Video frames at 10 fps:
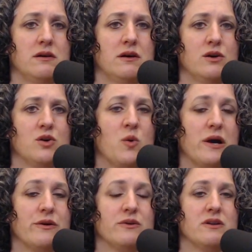
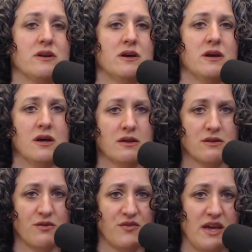Quote,
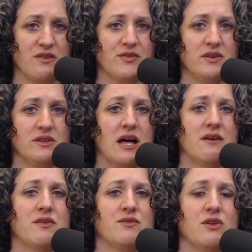the faithful
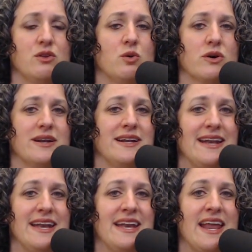love of the Lord
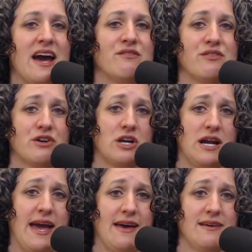never
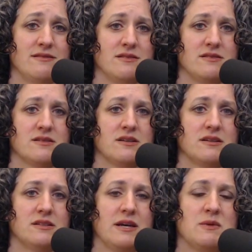ends.
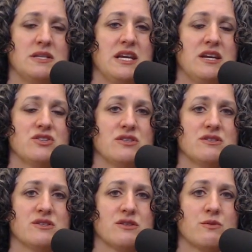
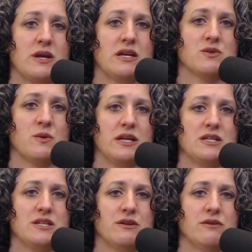Lamentations
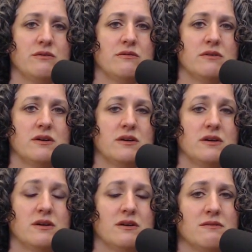3:22.
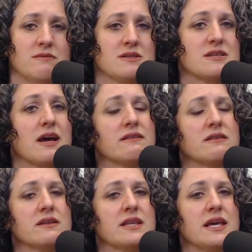
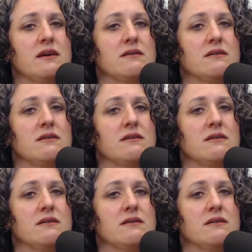Silently,